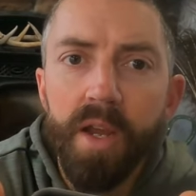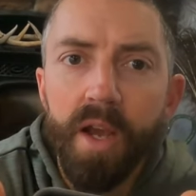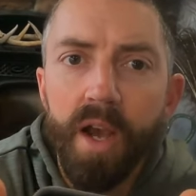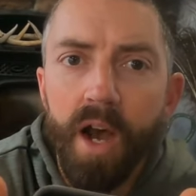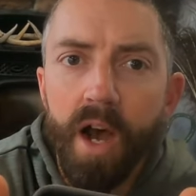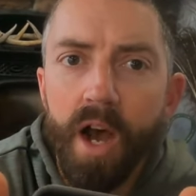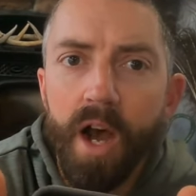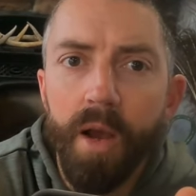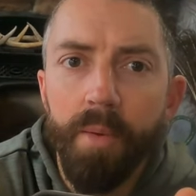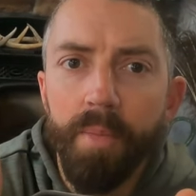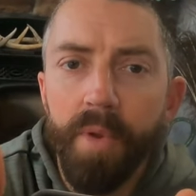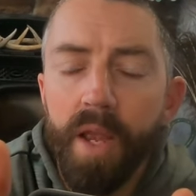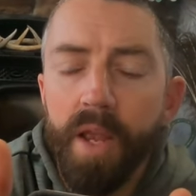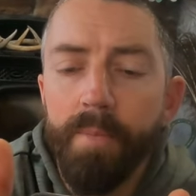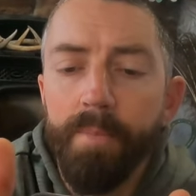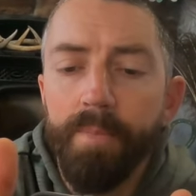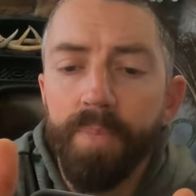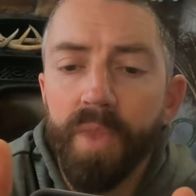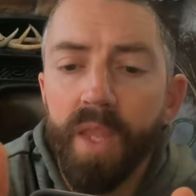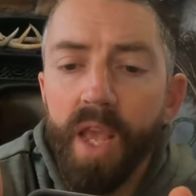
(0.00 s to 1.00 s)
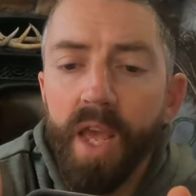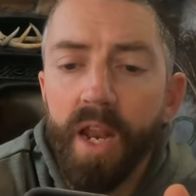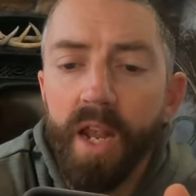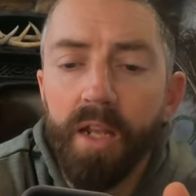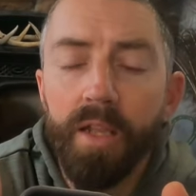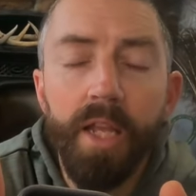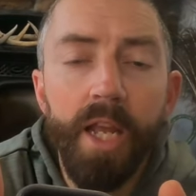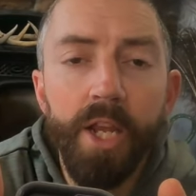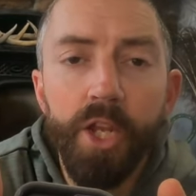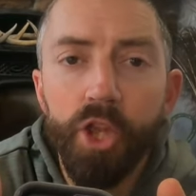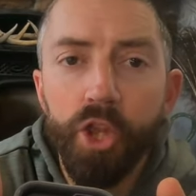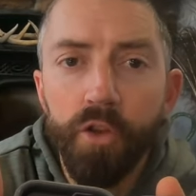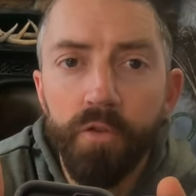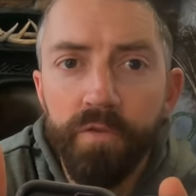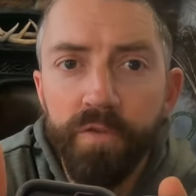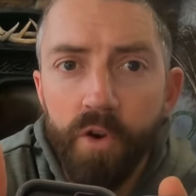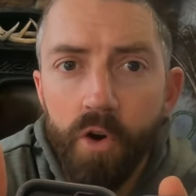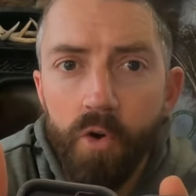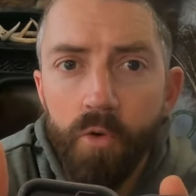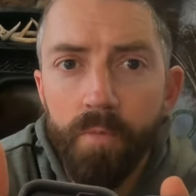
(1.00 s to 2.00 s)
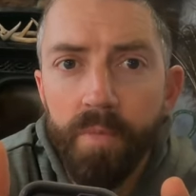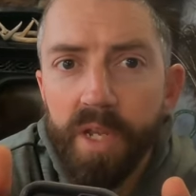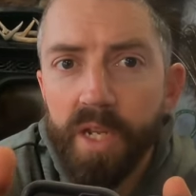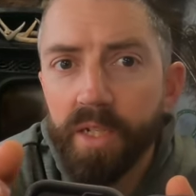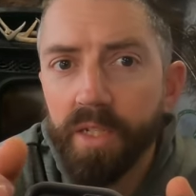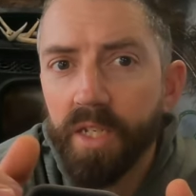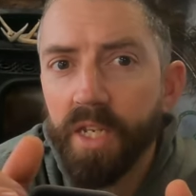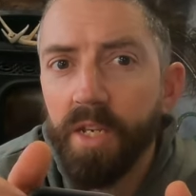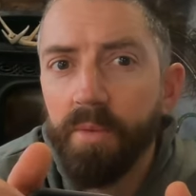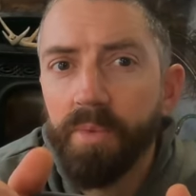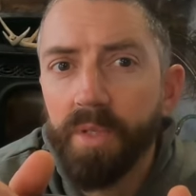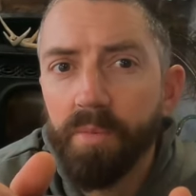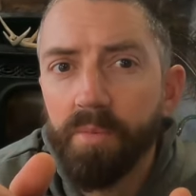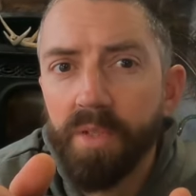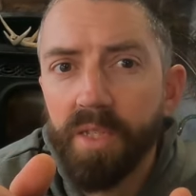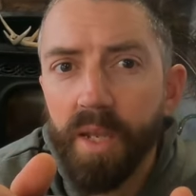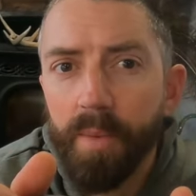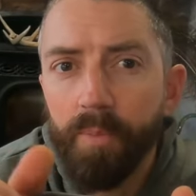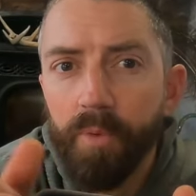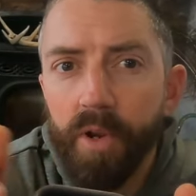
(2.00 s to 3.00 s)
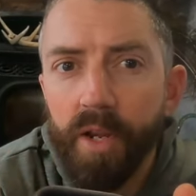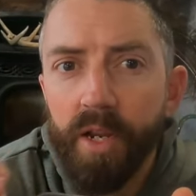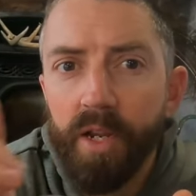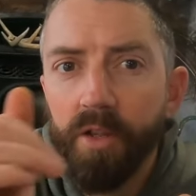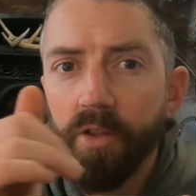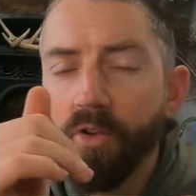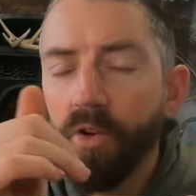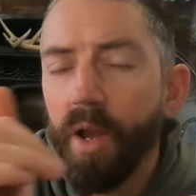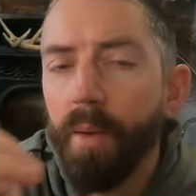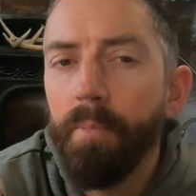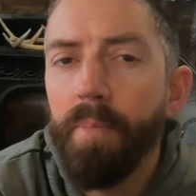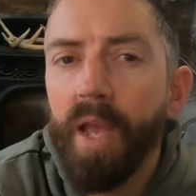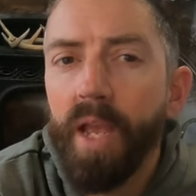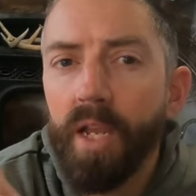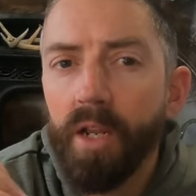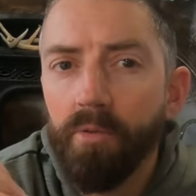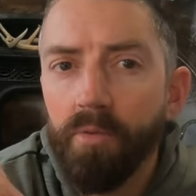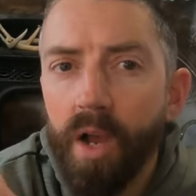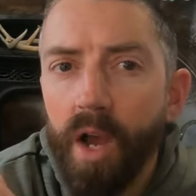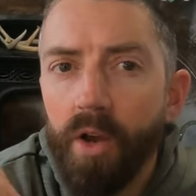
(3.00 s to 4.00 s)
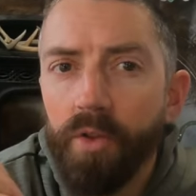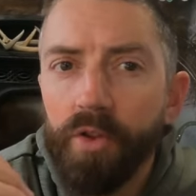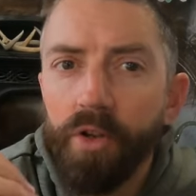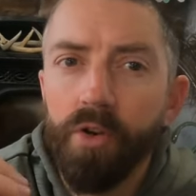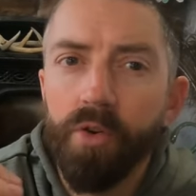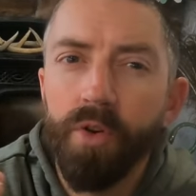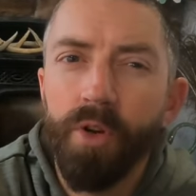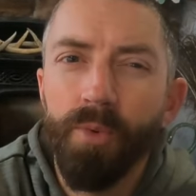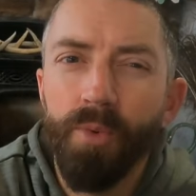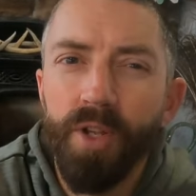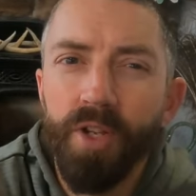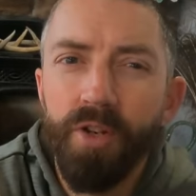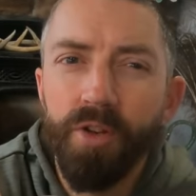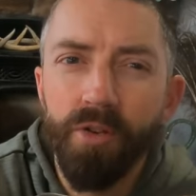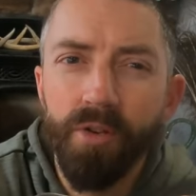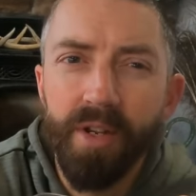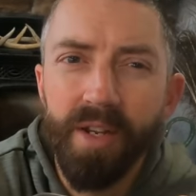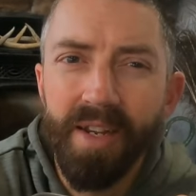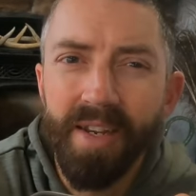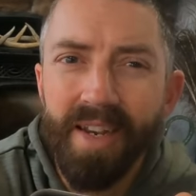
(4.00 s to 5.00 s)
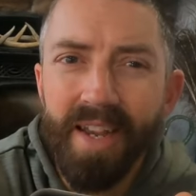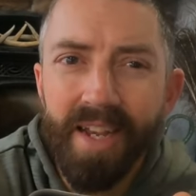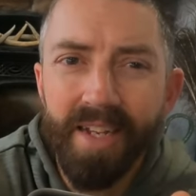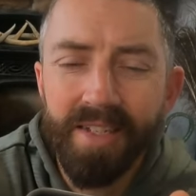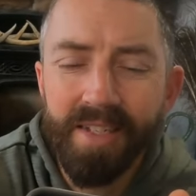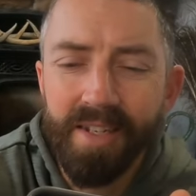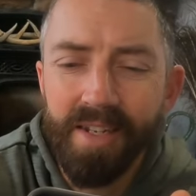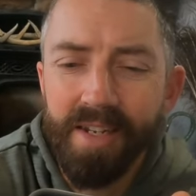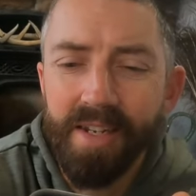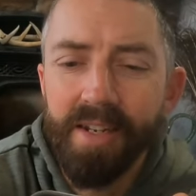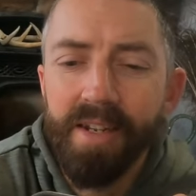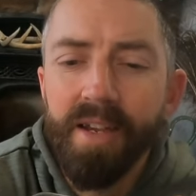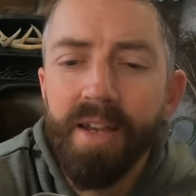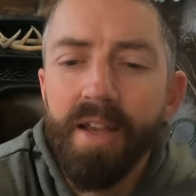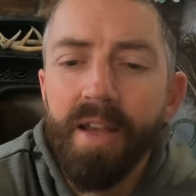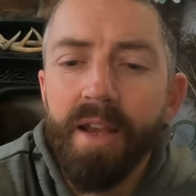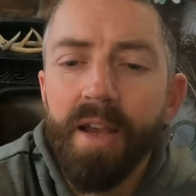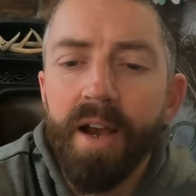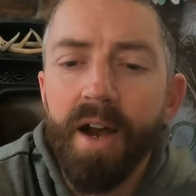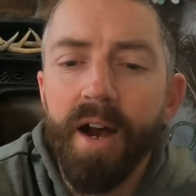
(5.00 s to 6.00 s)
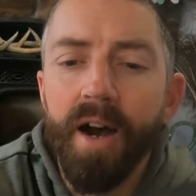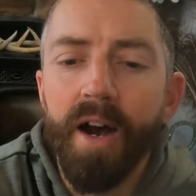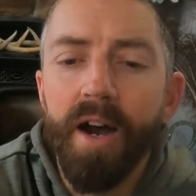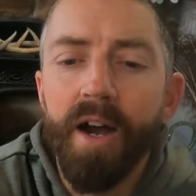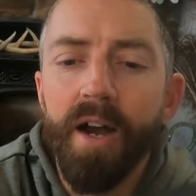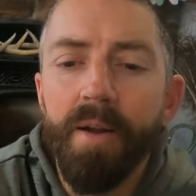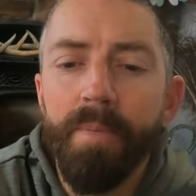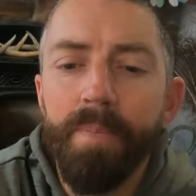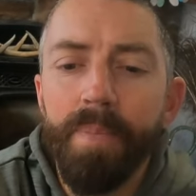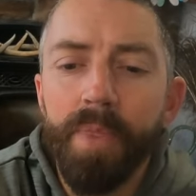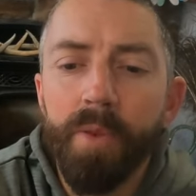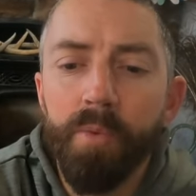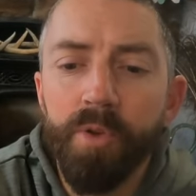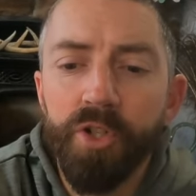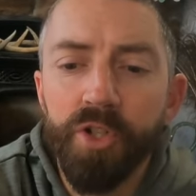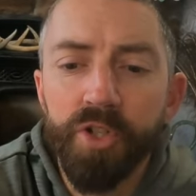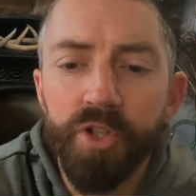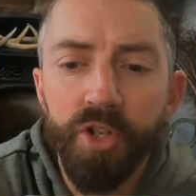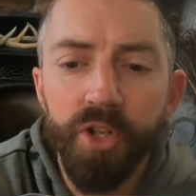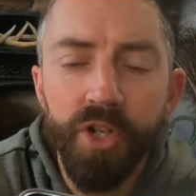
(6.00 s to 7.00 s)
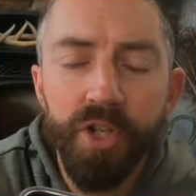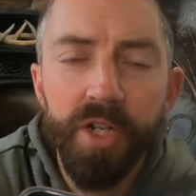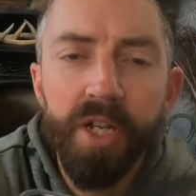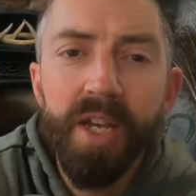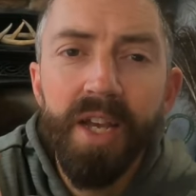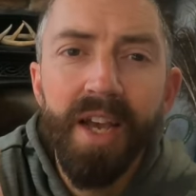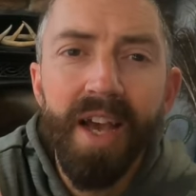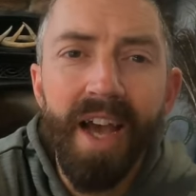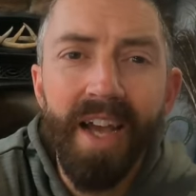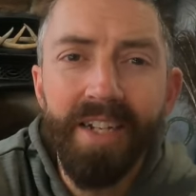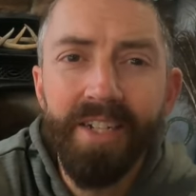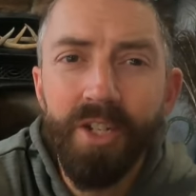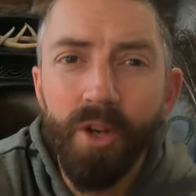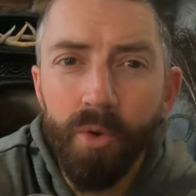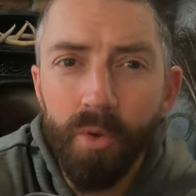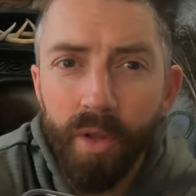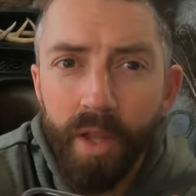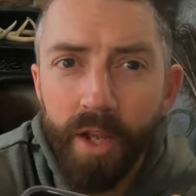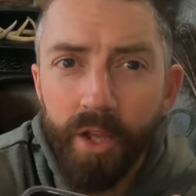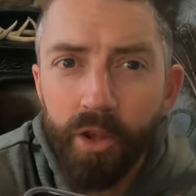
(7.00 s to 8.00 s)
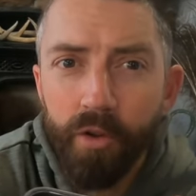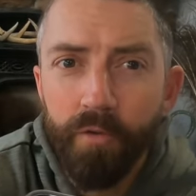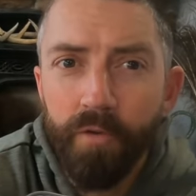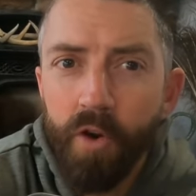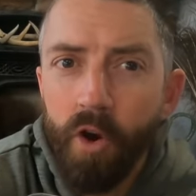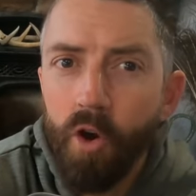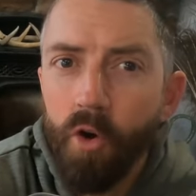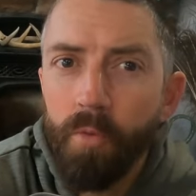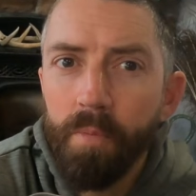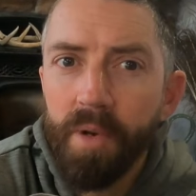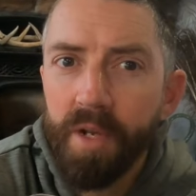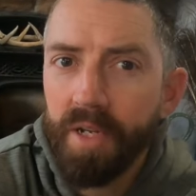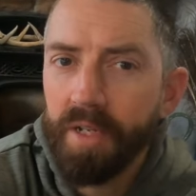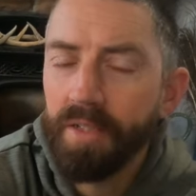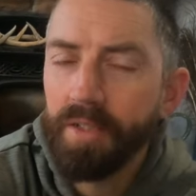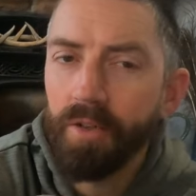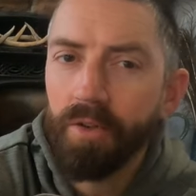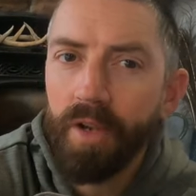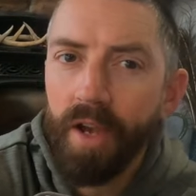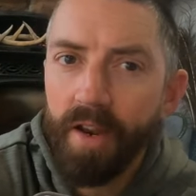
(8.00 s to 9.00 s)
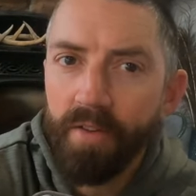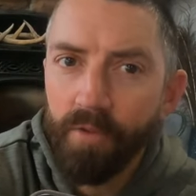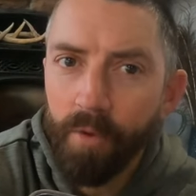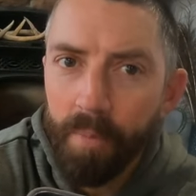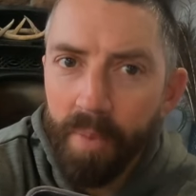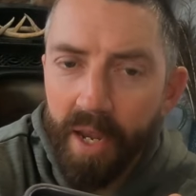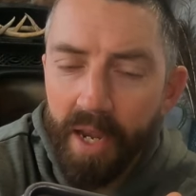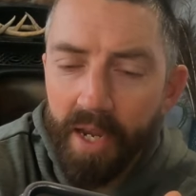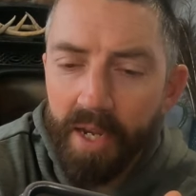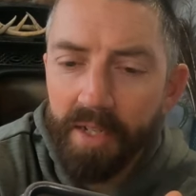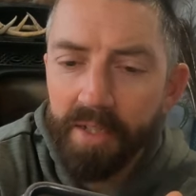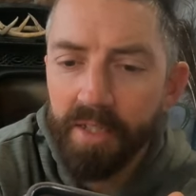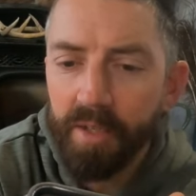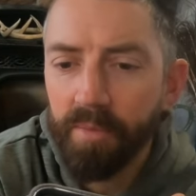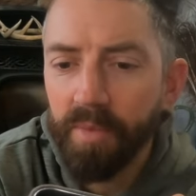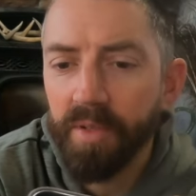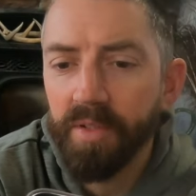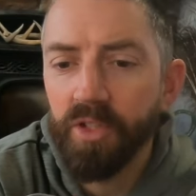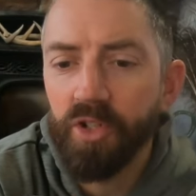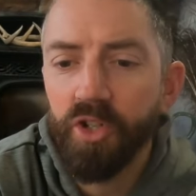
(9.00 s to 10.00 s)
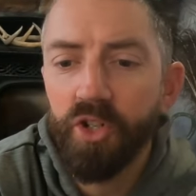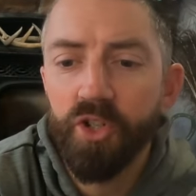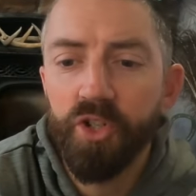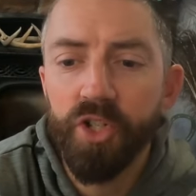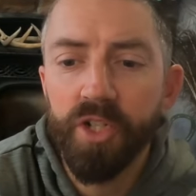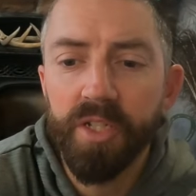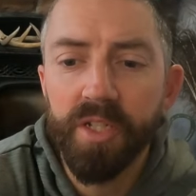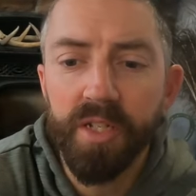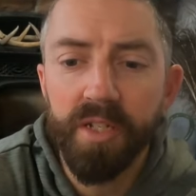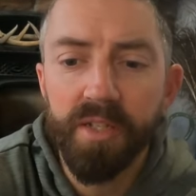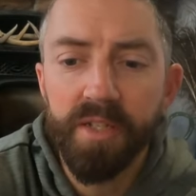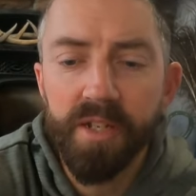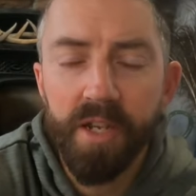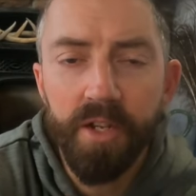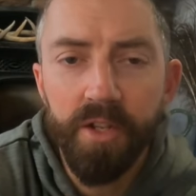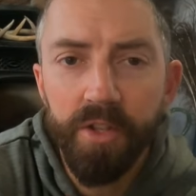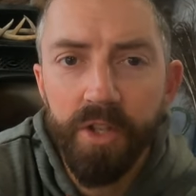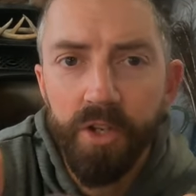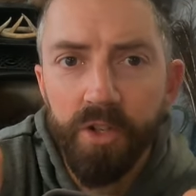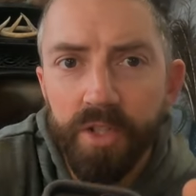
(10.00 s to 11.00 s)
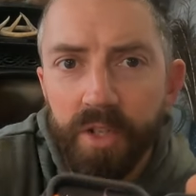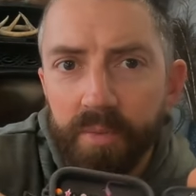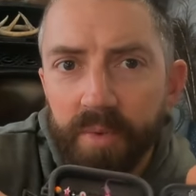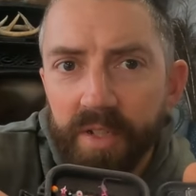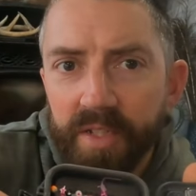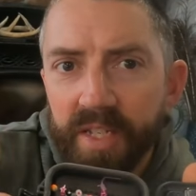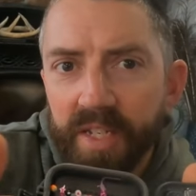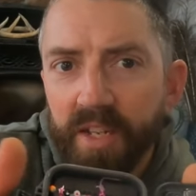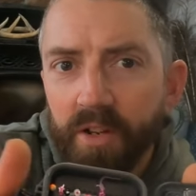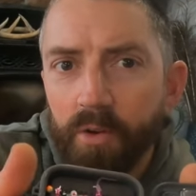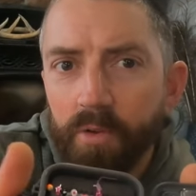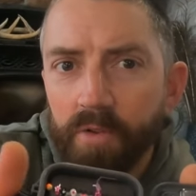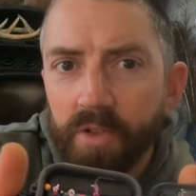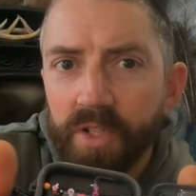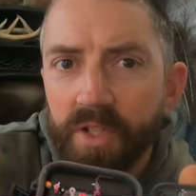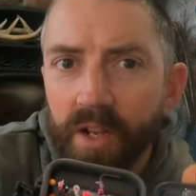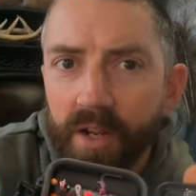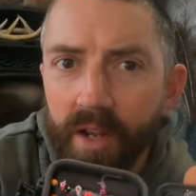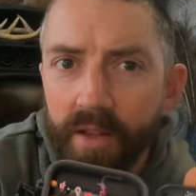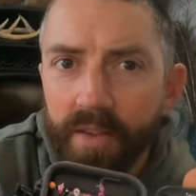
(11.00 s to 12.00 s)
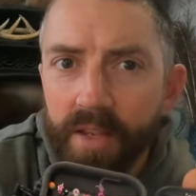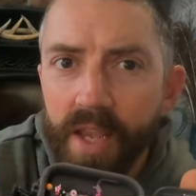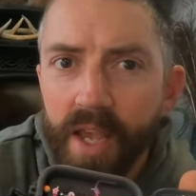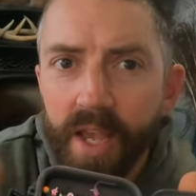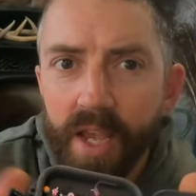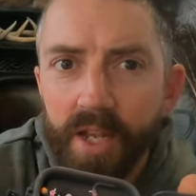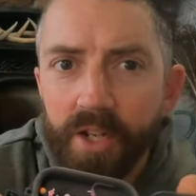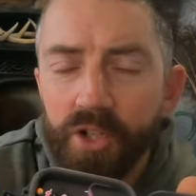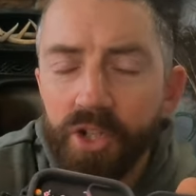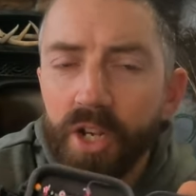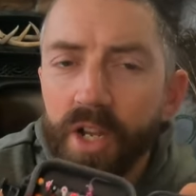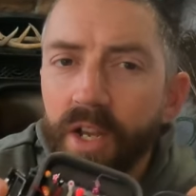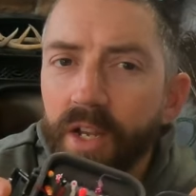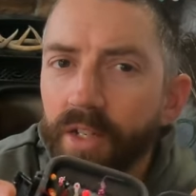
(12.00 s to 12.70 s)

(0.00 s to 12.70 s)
Um, and I like the foam because it keeps them separated. They're not banging around. They don't get really dirty and nasty um, which is good. I don't like the foam because they're kind of a pain. Sometimes the jigs get stuck in there. Sometimes they get over stuck on the edge.